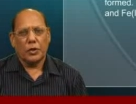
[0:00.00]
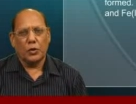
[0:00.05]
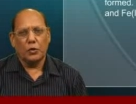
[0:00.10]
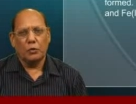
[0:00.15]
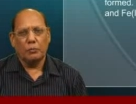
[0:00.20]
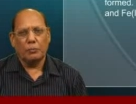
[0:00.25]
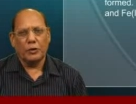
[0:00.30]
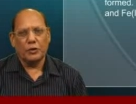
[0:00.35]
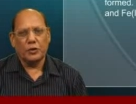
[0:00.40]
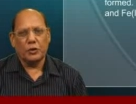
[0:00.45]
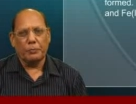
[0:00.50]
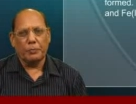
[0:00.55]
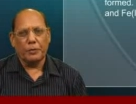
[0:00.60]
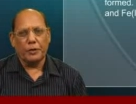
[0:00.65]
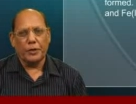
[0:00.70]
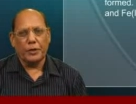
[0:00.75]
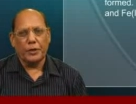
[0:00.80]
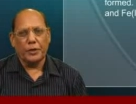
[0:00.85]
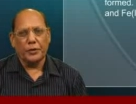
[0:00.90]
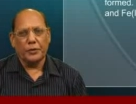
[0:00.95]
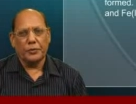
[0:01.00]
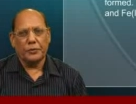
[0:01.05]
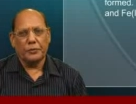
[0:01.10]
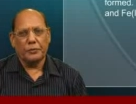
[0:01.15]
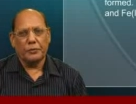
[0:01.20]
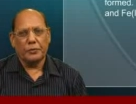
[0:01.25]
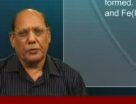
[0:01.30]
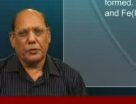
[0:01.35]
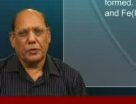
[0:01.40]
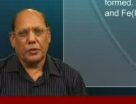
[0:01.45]
No precipitate
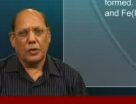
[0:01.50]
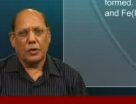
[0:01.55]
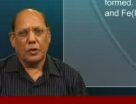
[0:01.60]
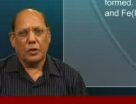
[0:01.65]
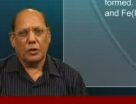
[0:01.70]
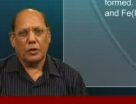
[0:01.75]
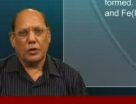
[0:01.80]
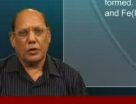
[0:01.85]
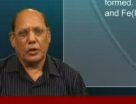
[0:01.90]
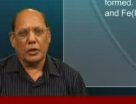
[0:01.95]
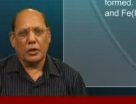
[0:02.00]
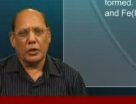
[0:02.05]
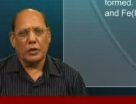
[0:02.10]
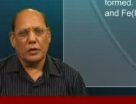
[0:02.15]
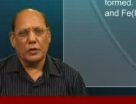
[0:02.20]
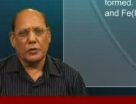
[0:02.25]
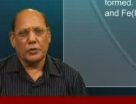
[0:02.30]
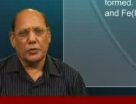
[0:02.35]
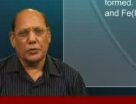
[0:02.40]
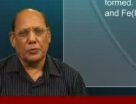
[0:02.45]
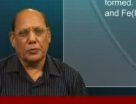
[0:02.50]
or colored